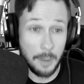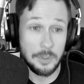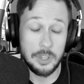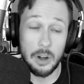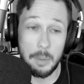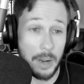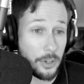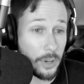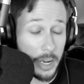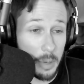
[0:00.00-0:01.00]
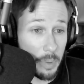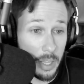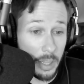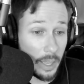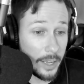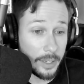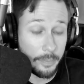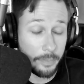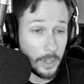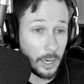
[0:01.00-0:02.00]
I'm sorry, I'm not trying to be
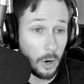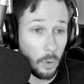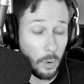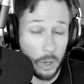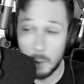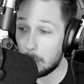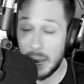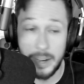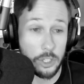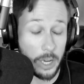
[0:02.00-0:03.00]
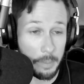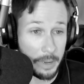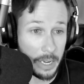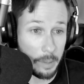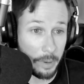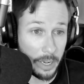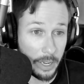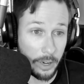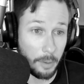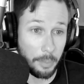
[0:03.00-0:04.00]
like, you know, body shaming
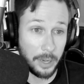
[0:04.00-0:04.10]
anybody here,